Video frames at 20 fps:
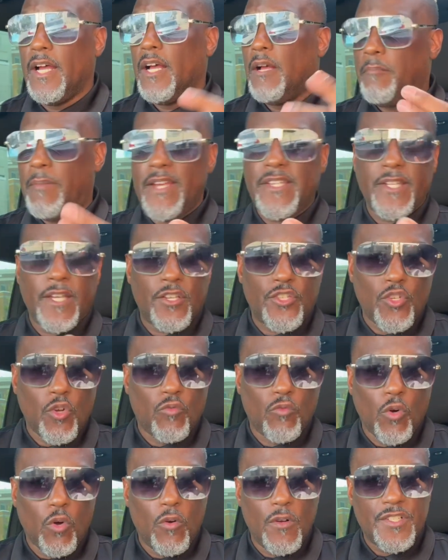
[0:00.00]
Basically, a soul
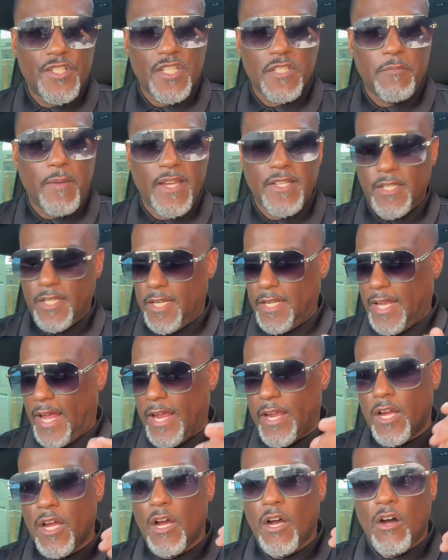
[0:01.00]
roll is just basically
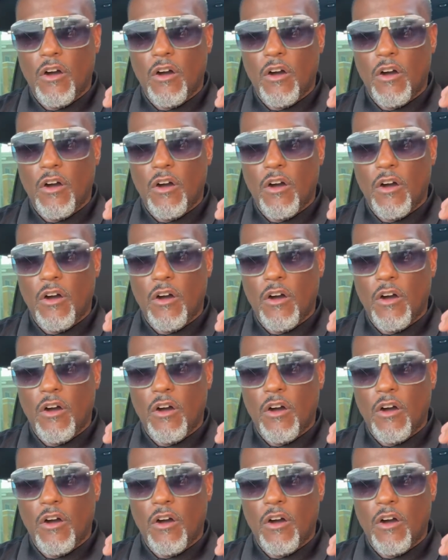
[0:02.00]
like